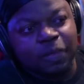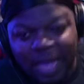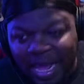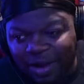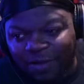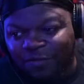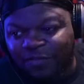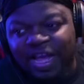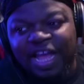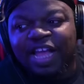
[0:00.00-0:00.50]

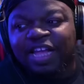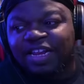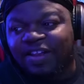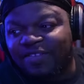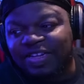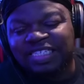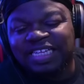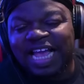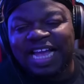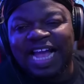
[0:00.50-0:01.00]
Y'all don't. Fight.
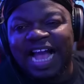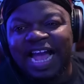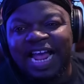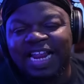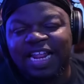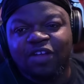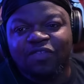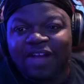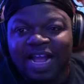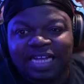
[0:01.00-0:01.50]
The reason y'all got
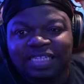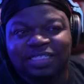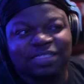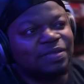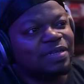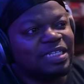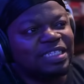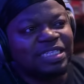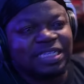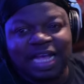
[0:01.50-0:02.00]
any rights
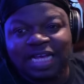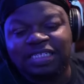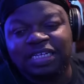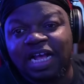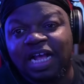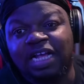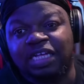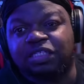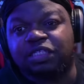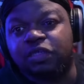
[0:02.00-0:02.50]
is because
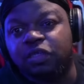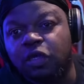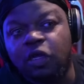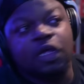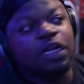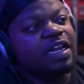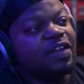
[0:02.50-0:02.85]
of us.